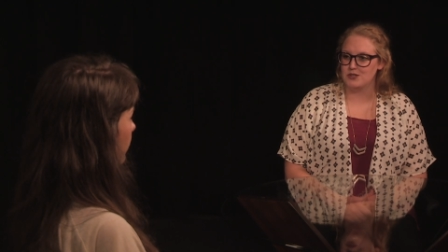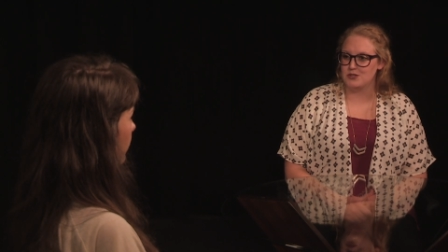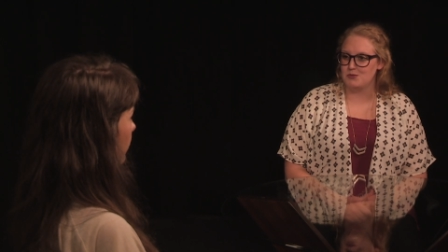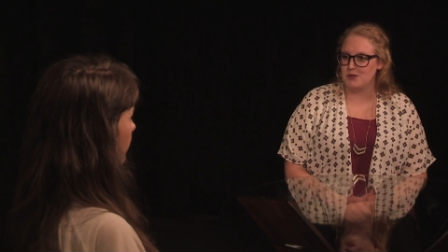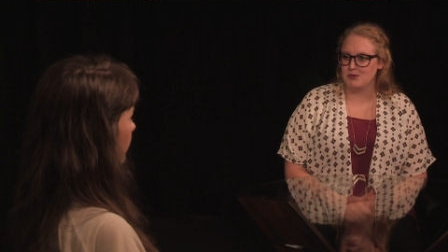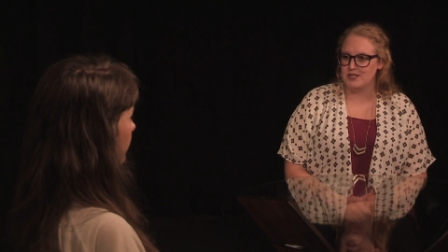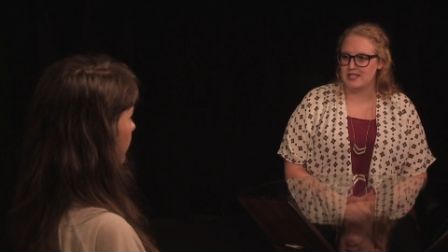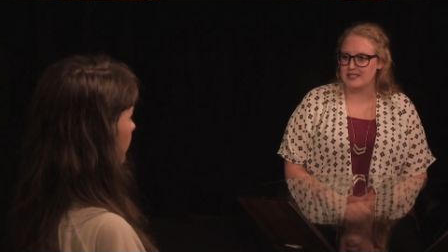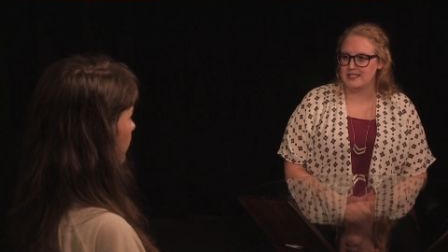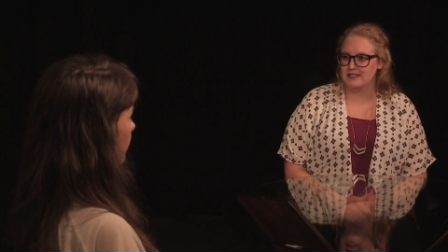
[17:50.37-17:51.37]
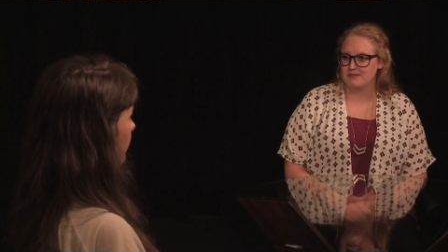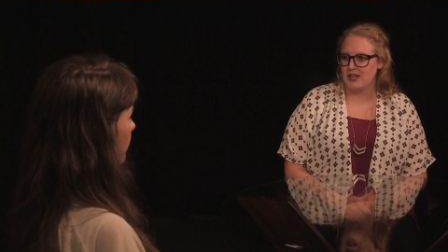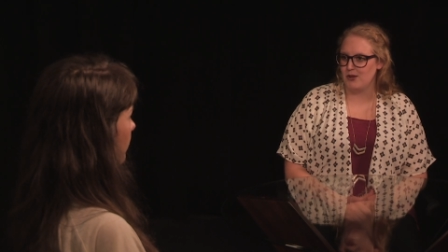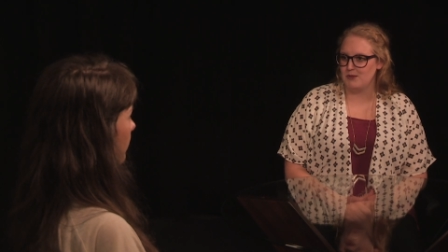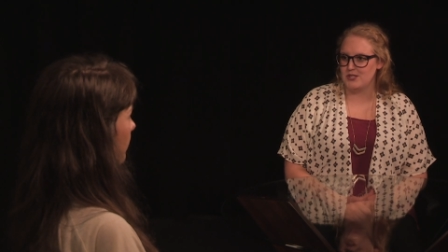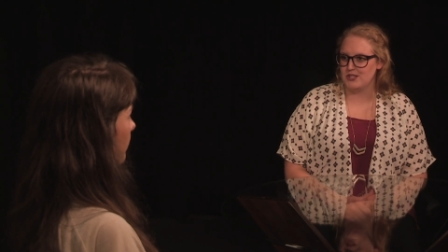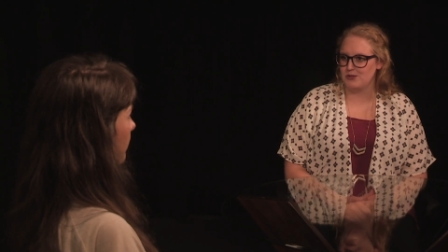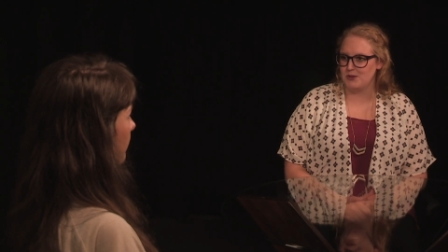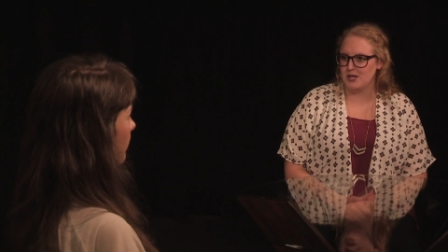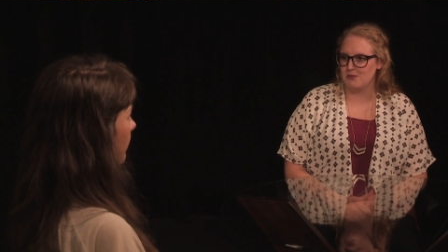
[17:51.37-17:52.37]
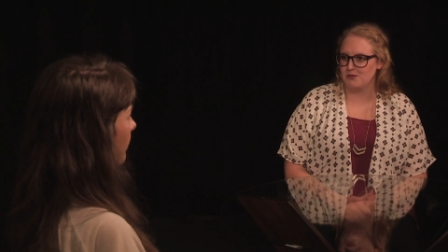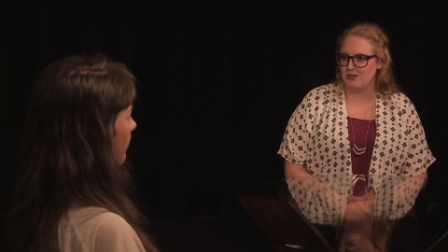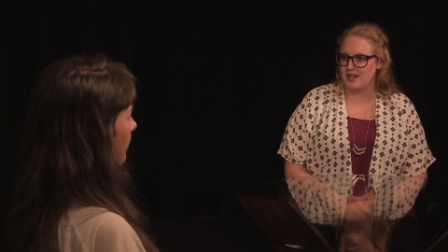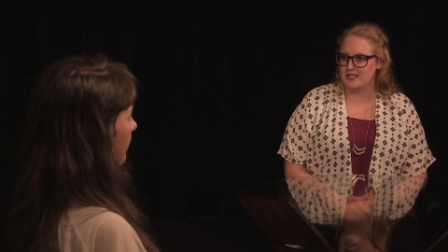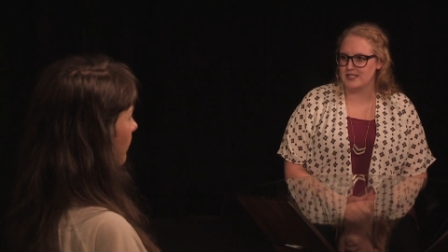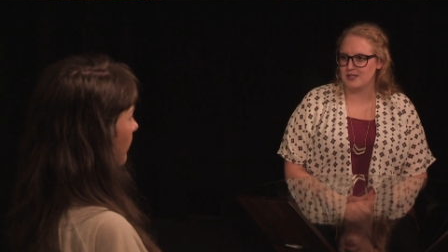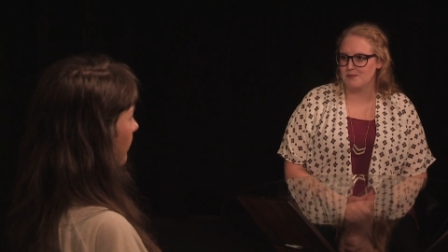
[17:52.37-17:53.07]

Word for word: or do people tend to help each other and become friends